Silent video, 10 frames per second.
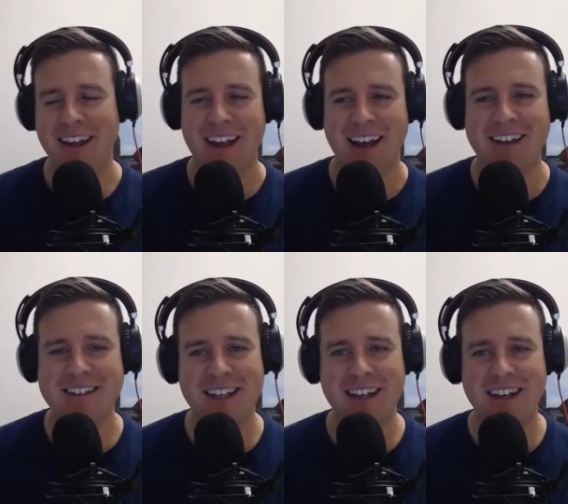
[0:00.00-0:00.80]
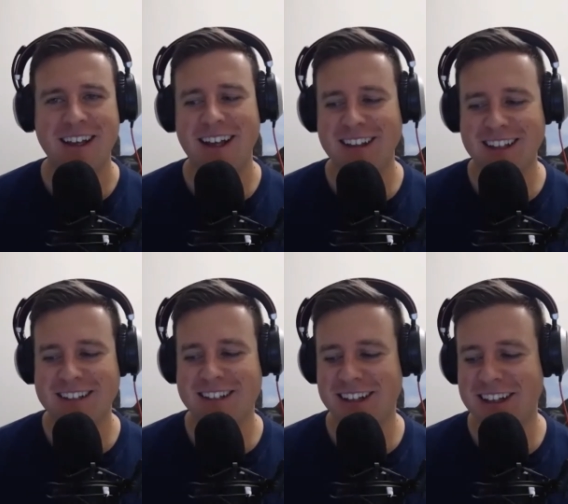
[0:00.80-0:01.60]
because the that's
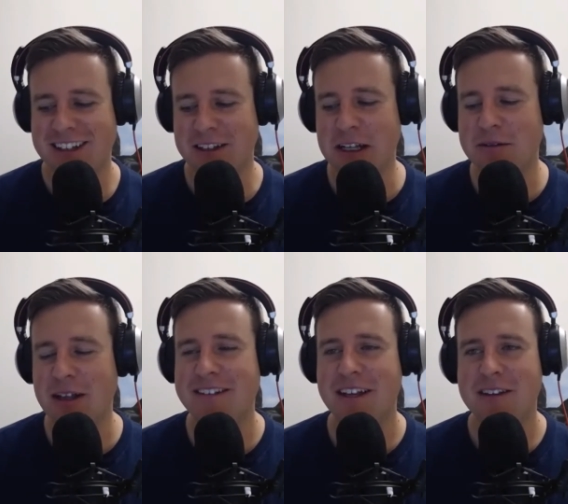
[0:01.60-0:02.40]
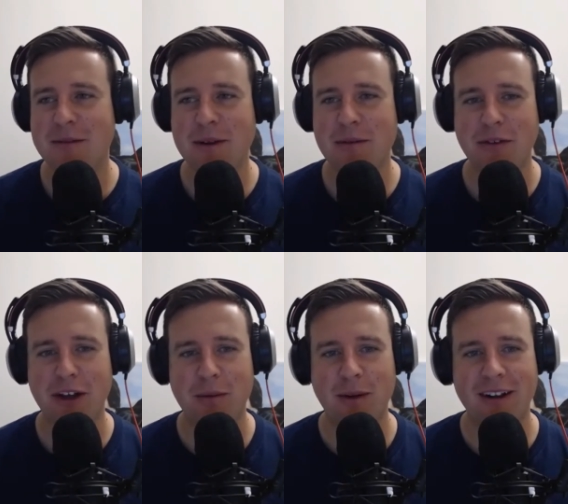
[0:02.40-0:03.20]
the testing at the minimum
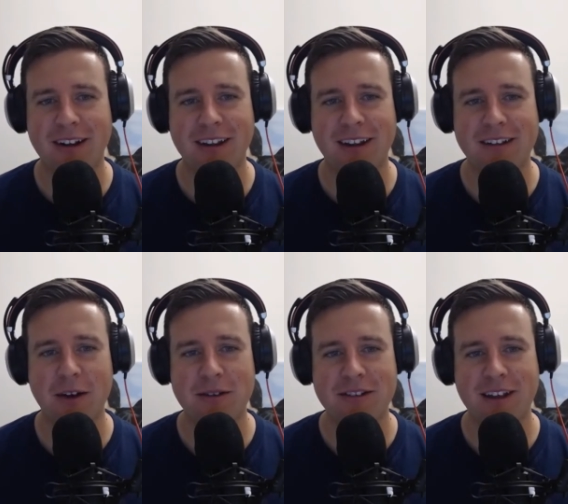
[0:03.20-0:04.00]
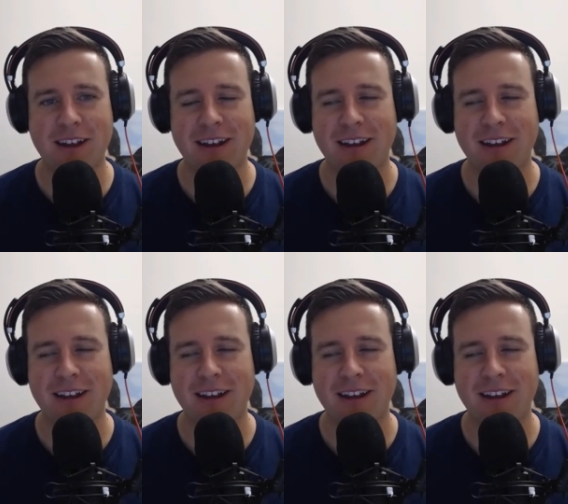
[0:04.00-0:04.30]
viable product is always a